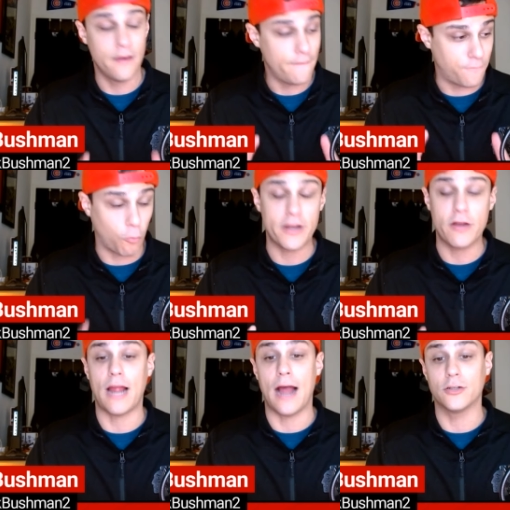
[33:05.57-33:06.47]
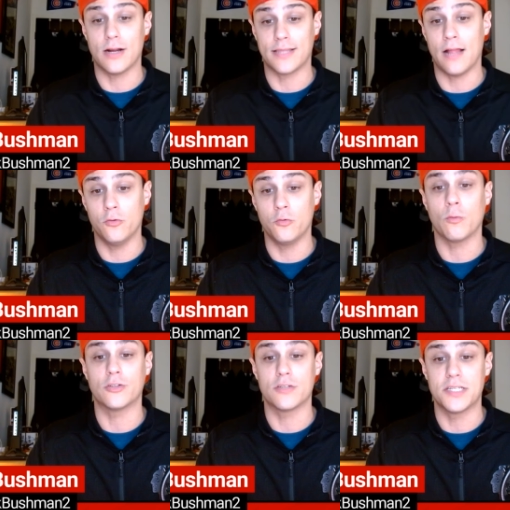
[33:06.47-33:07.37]
Four year contract that Luke
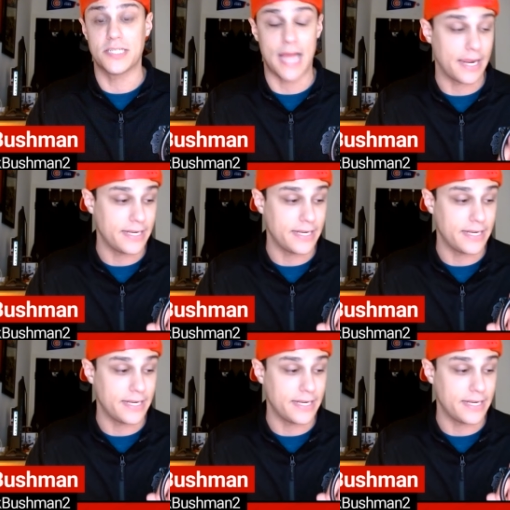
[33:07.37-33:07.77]
Richardson signed,